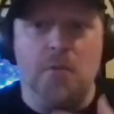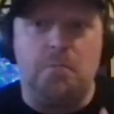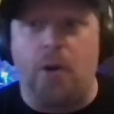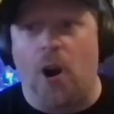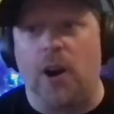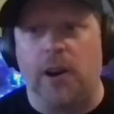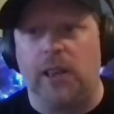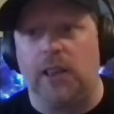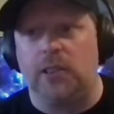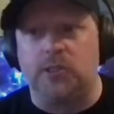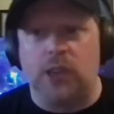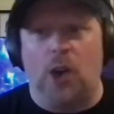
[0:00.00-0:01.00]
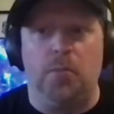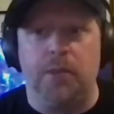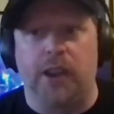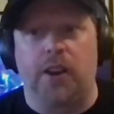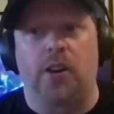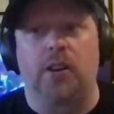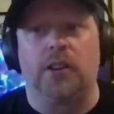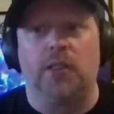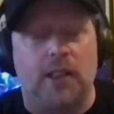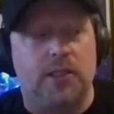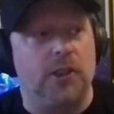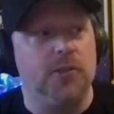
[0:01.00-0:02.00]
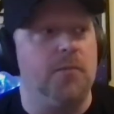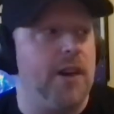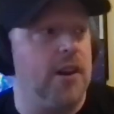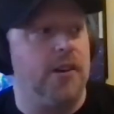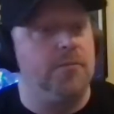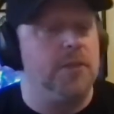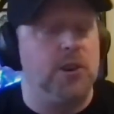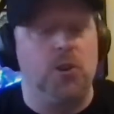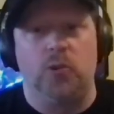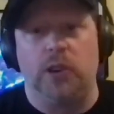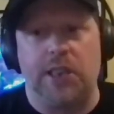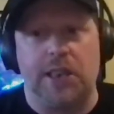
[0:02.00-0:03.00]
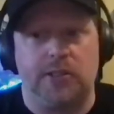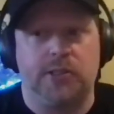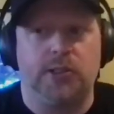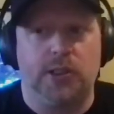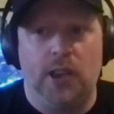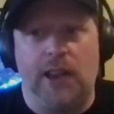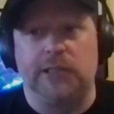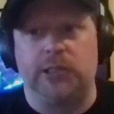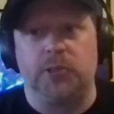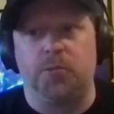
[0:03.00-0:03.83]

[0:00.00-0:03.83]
party and sell beer, and it doesn't matter to me who it is at this